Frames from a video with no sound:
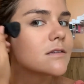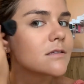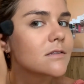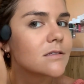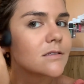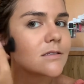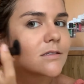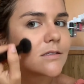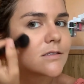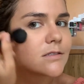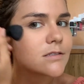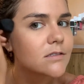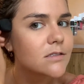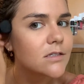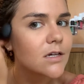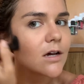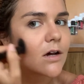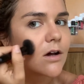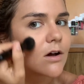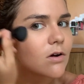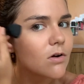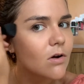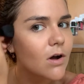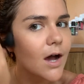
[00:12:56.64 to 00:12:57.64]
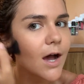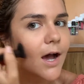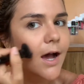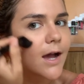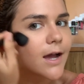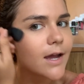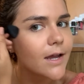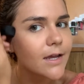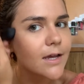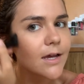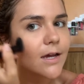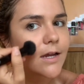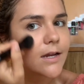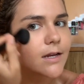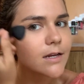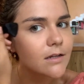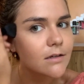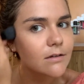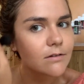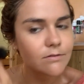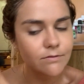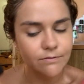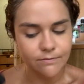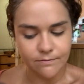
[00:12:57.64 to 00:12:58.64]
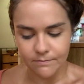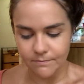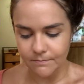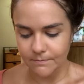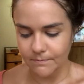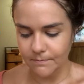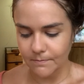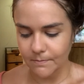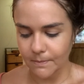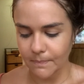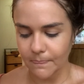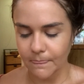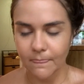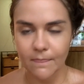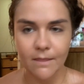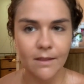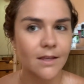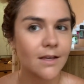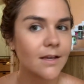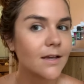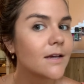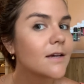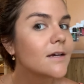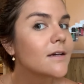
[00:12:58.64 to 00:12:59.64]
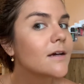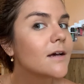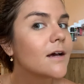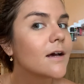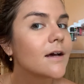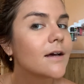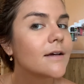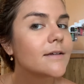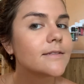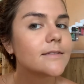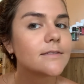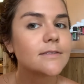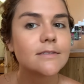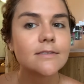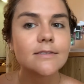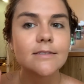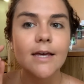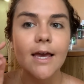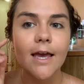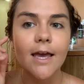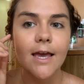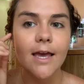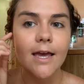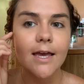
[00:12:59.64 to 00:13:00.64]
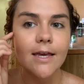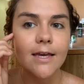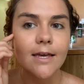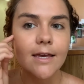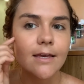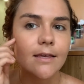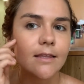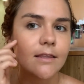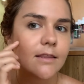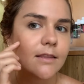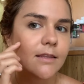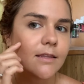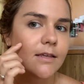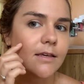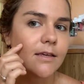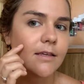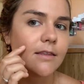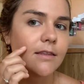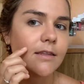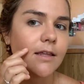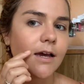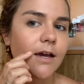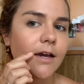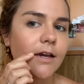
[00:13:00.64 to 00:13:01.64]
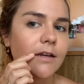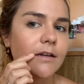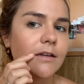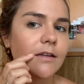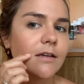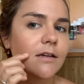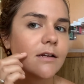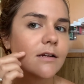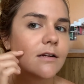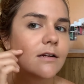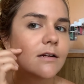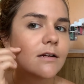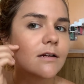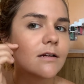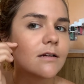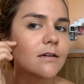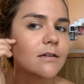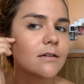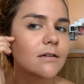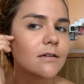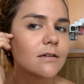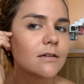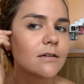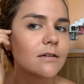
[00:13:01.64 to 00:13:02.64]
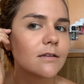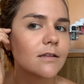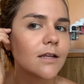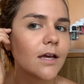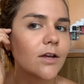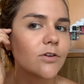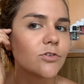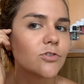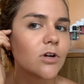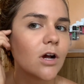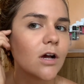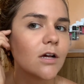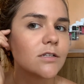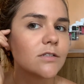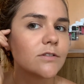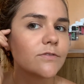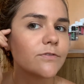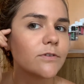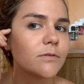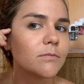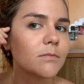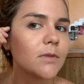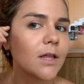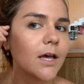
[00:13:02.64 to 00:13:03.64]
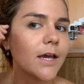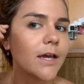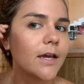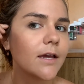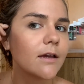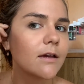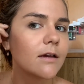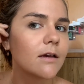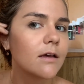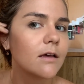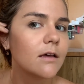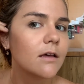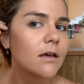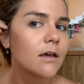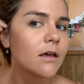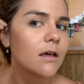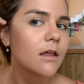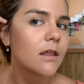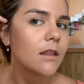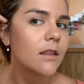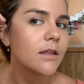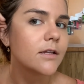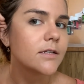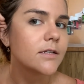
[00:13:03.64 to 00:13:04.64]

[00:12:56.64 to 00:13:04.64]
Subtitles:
So I kind of stay in the line here that draws from like the